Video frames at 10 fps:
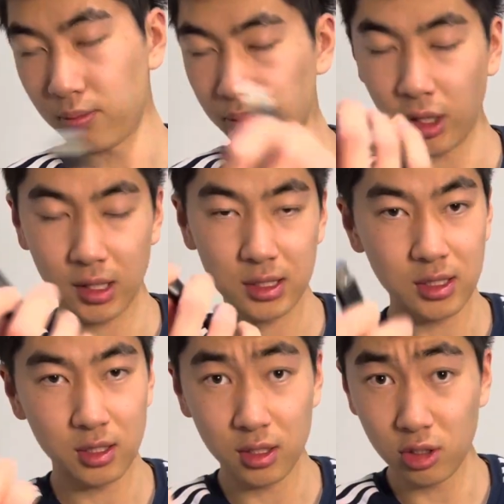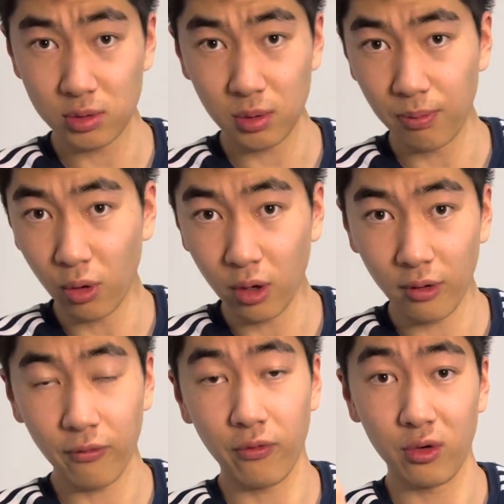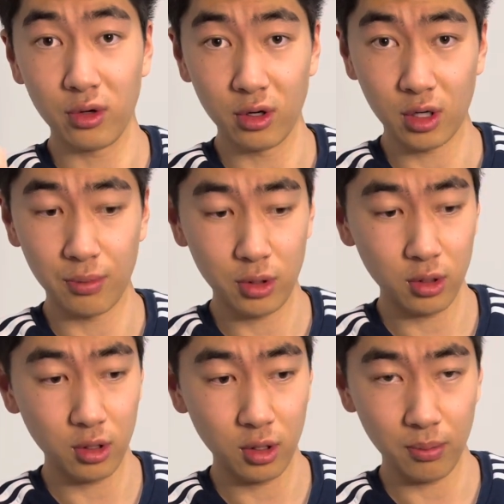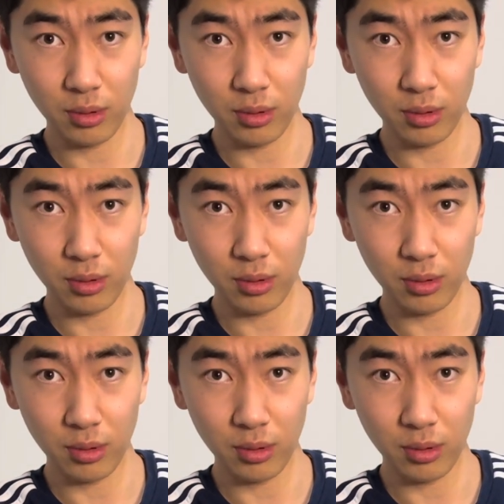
Plug this into the USB port for your computer.